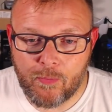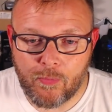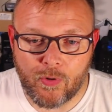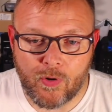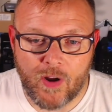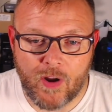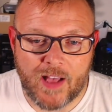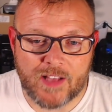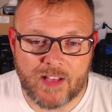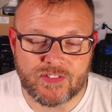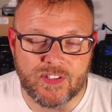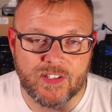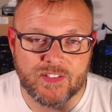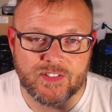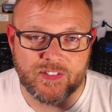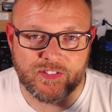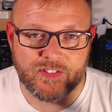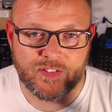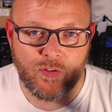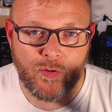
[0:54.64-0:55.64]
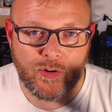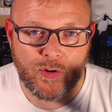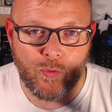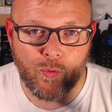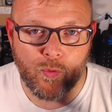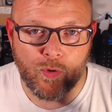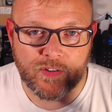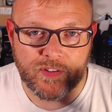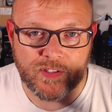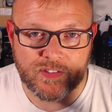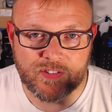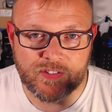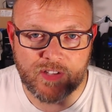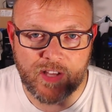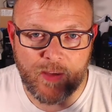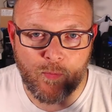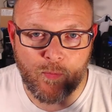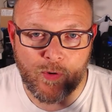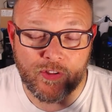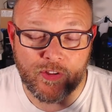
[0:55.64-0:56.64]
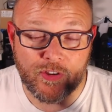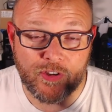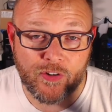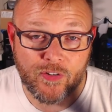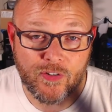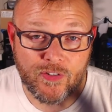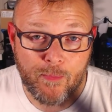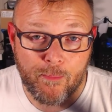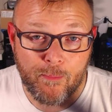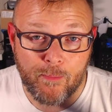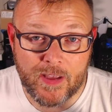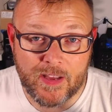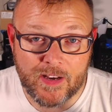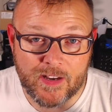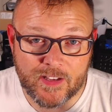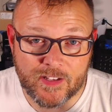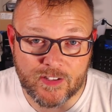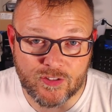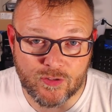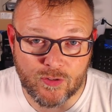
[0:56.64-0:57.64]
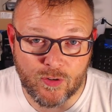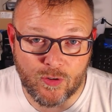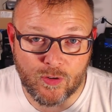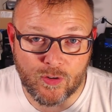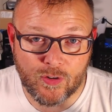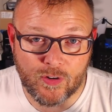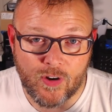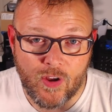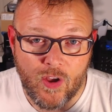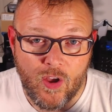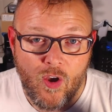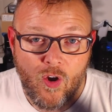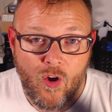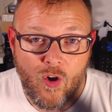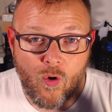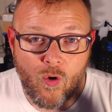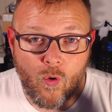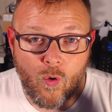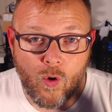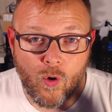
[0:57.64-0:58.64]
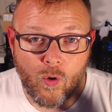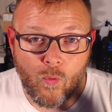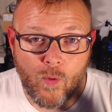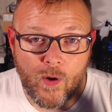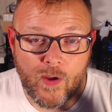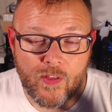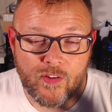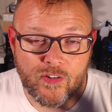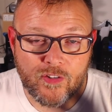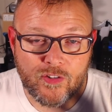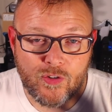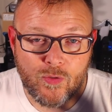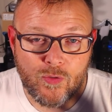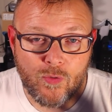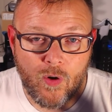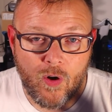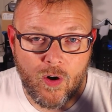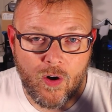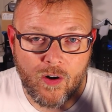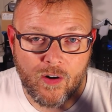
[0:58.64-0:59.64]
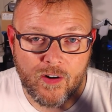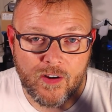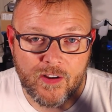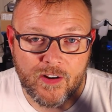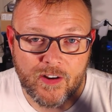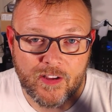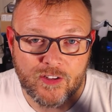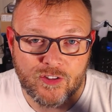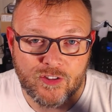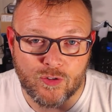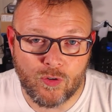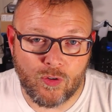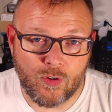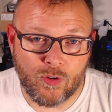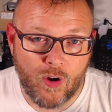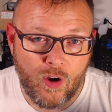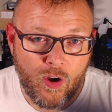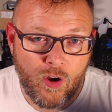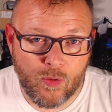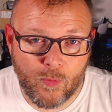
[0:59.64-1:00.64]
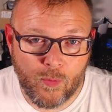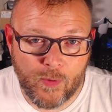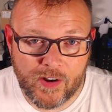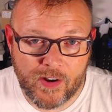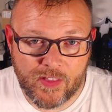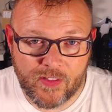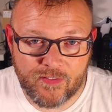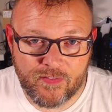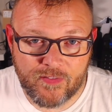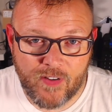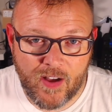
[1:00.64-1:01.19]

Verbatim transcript: process is going to work the same whether you're in the beta controller or whether you are in a controller all the way to the